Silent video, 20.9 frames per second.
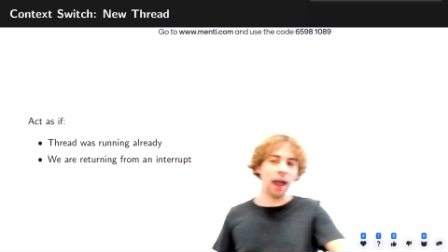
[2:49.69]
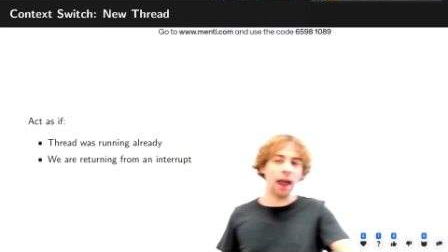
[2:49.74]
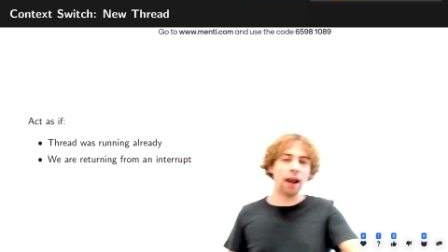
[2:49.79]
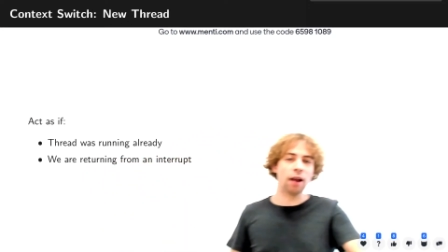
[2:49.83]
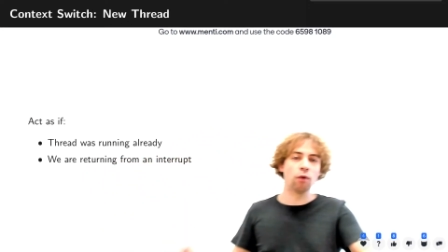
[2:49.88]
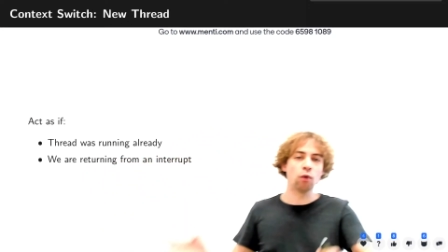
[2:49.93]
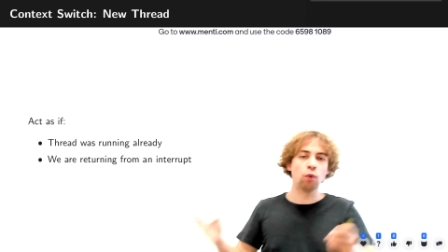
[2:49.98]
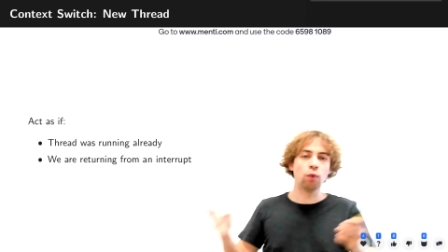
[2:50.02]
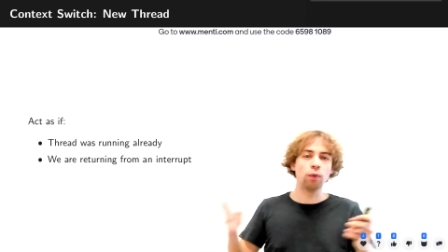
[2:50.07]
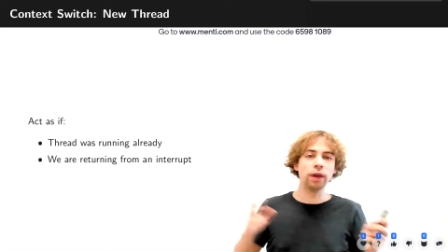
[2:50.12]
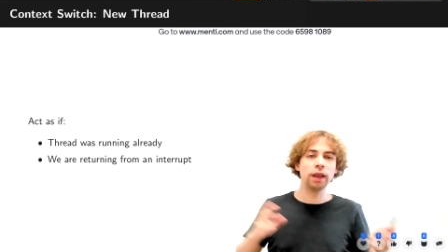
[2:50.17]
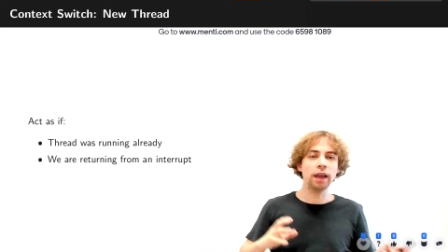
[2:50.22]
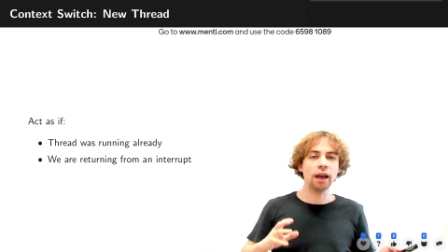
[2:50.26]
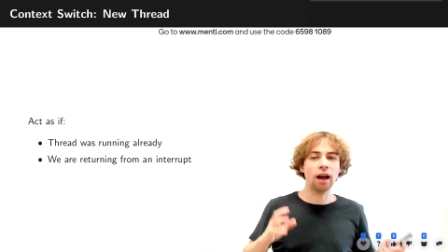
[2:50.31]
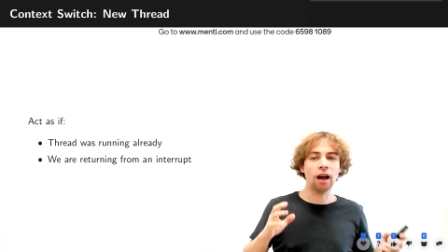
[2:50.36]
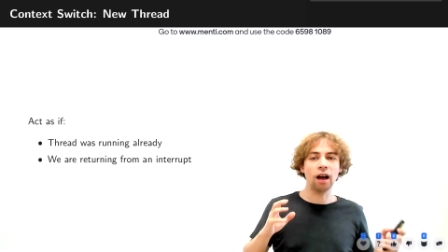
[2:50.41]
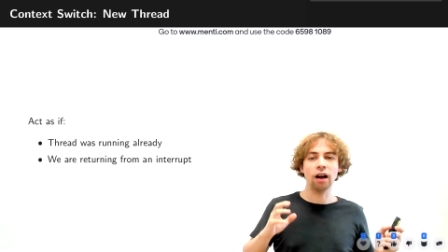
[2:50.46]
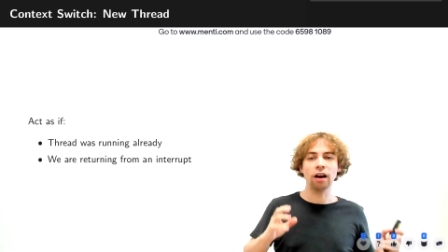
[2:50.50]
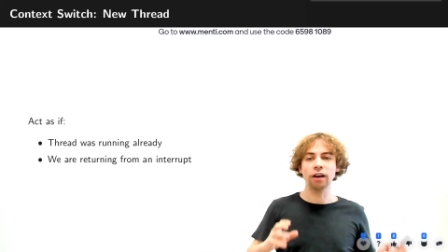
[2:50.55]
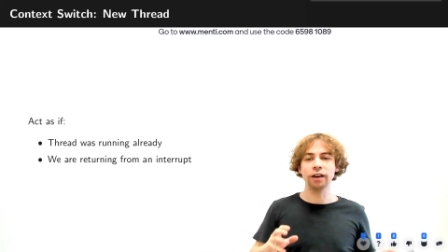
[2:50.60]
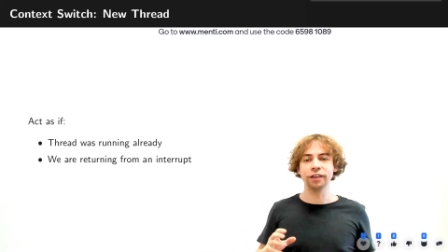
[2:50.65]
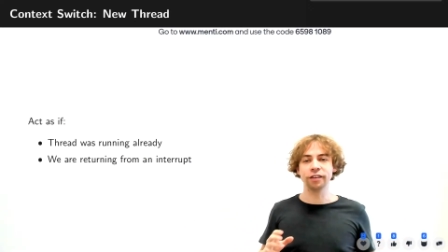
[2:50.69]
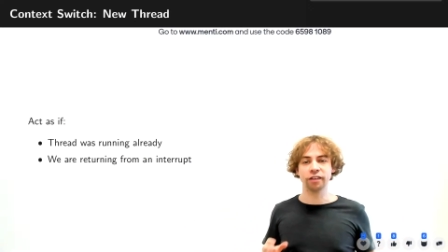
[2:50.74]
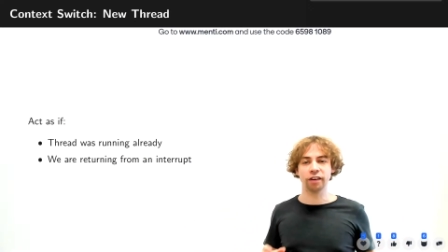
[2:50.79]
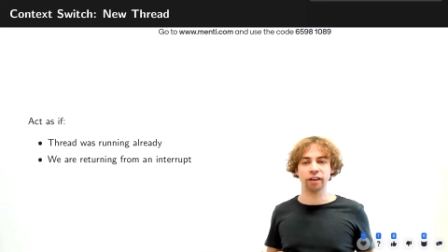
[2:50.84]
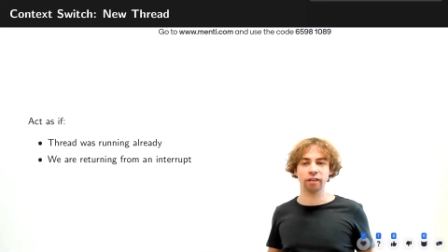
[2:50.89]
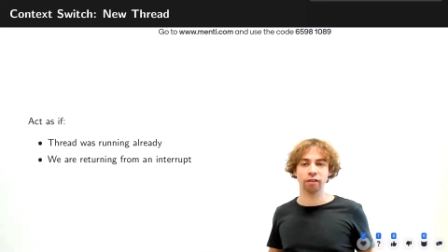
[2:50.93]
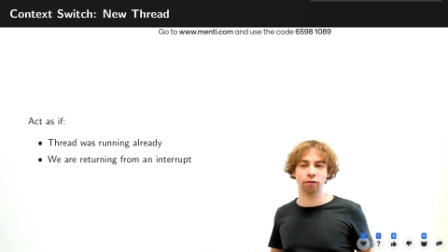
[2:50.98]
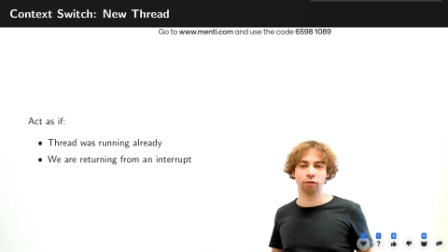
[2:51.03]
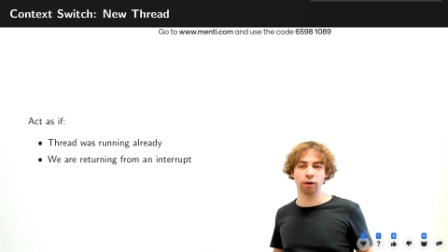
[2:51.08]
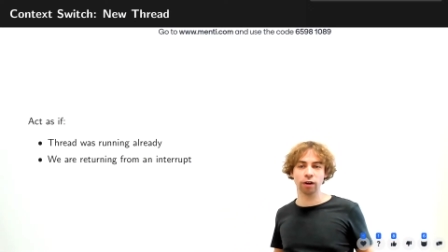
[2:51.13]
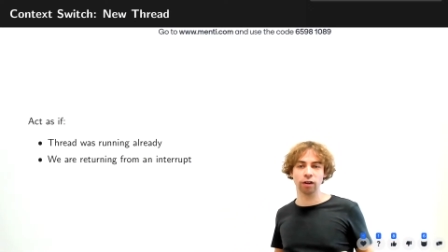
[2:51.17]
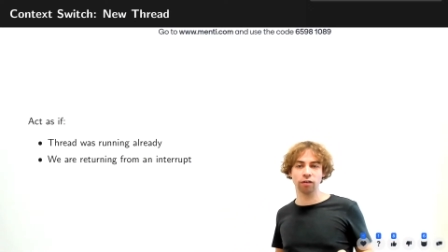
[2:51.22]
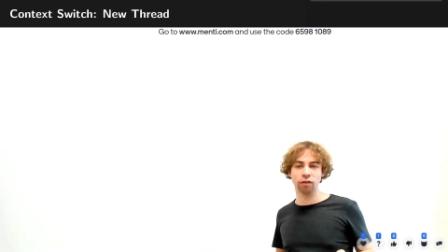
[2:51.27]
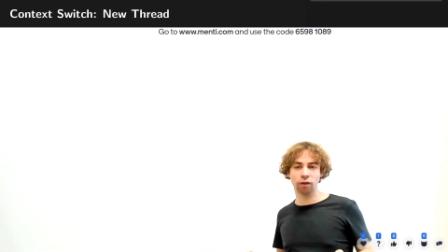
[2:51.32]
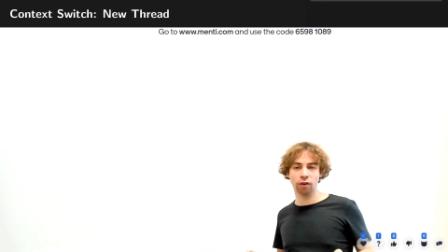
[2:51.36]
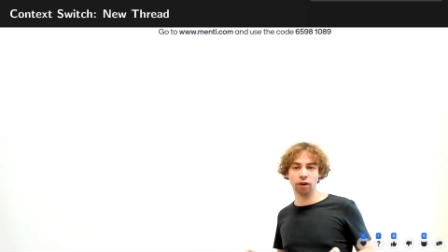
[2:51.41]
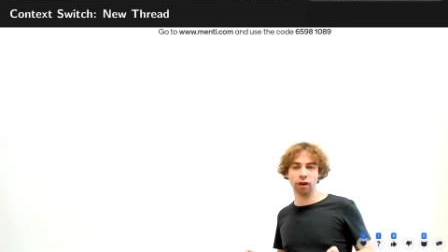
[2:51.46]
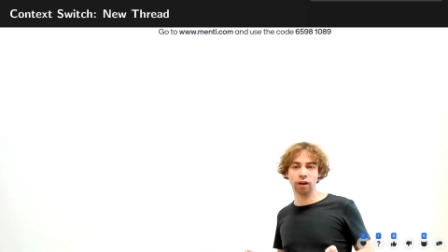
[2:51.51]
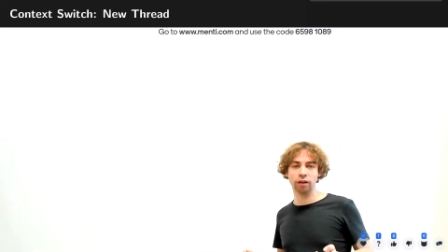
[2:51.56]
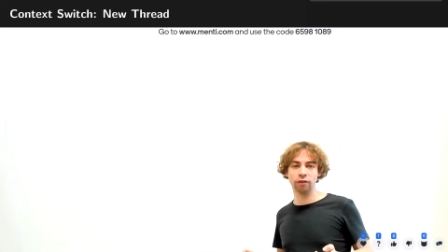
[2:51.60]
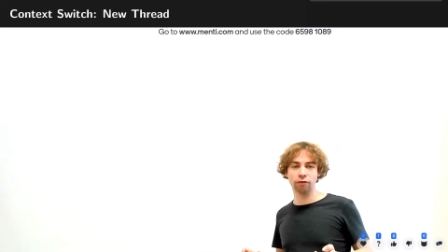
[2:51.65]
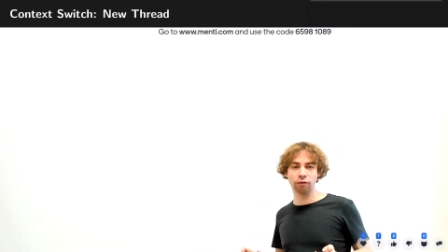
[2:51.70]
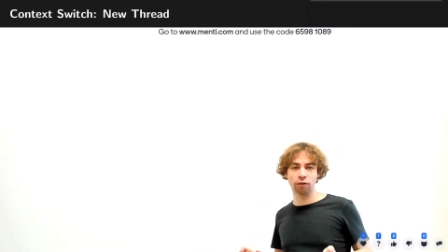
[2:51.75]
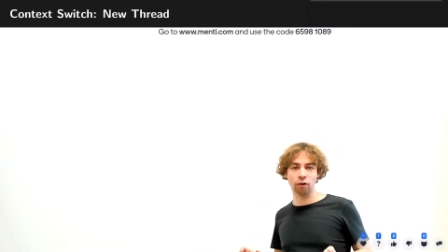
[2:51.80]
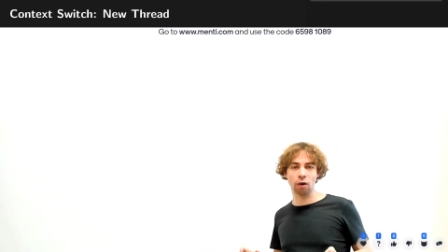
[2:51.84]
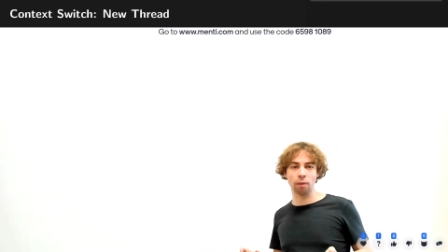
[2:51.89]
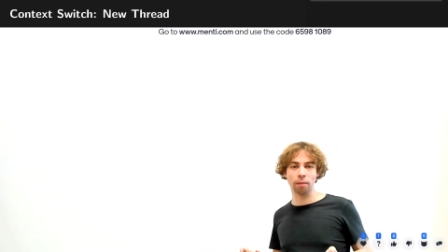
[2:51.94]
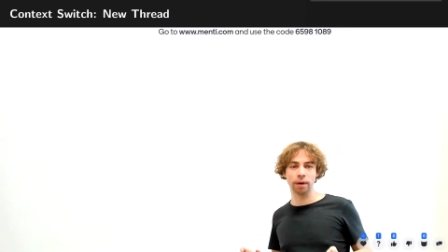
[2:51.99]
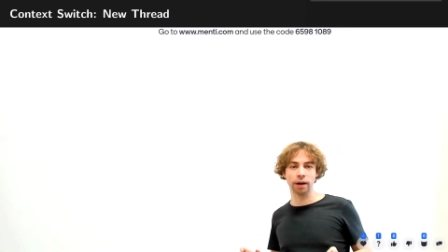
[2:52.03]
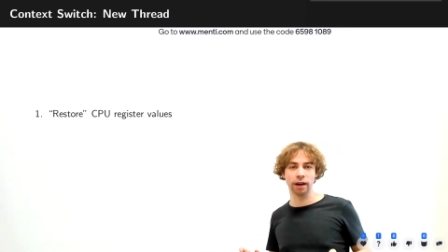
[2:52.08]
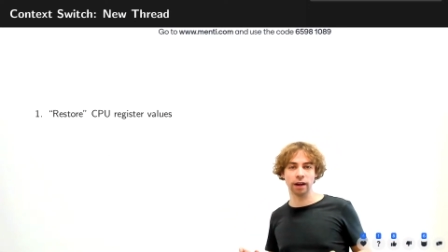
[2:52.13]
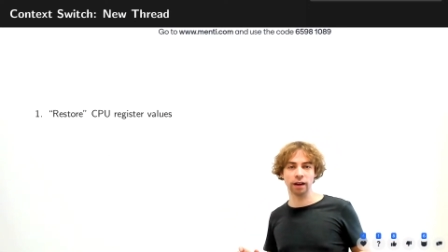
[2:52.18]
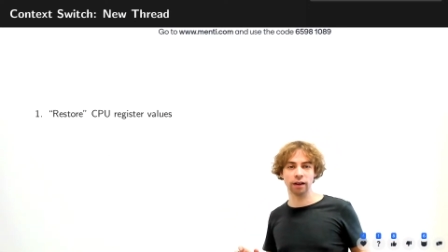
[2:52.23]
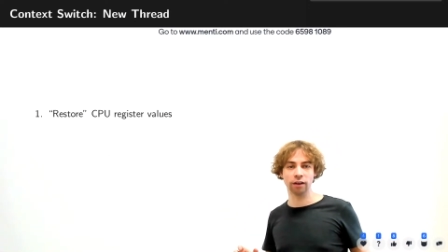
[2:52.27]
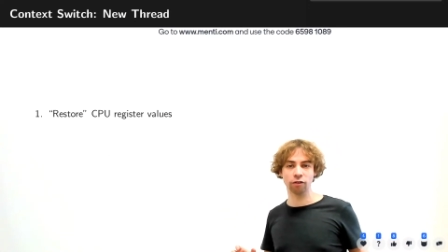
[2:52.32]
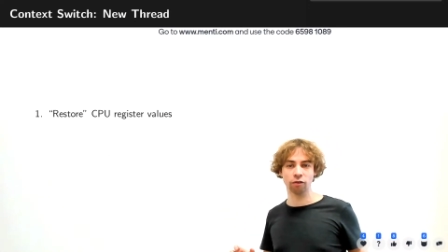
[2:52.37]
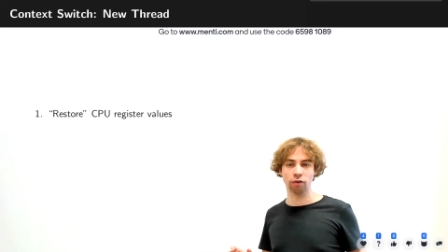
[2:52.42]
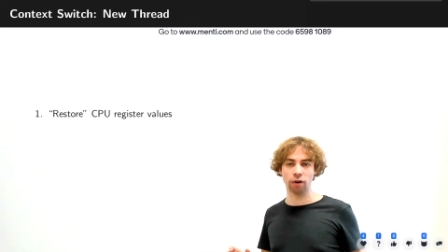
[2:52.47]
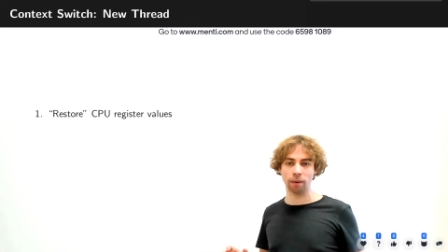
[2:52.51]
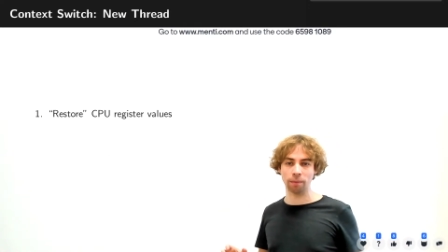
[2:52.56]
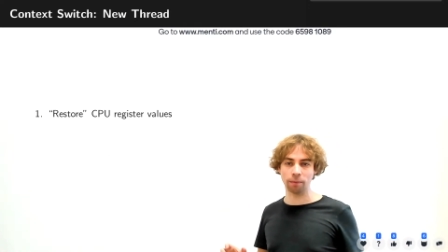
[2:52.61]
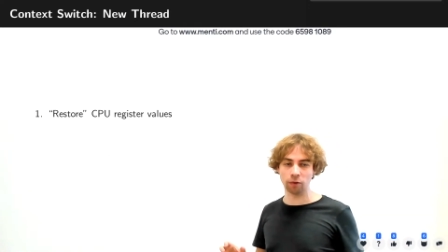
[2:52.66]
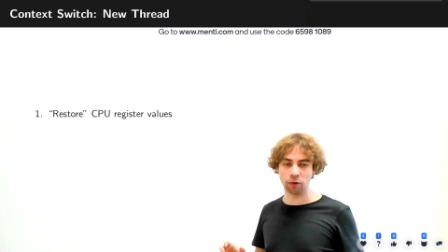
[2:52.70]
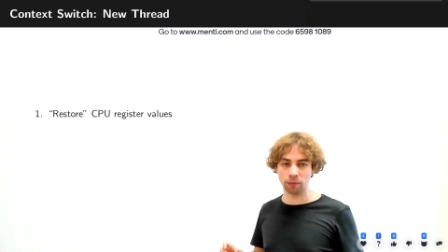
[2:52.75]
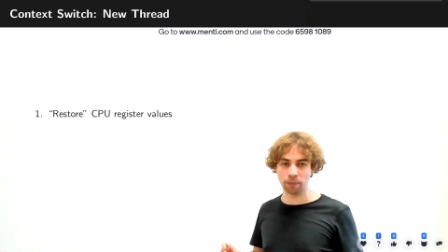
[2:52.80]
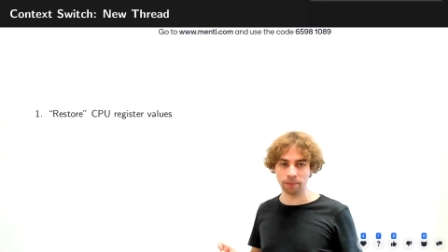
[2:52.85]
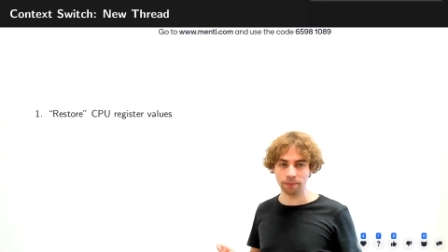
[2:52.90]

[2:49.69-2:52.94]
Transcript: and we are just returning from an interrupt.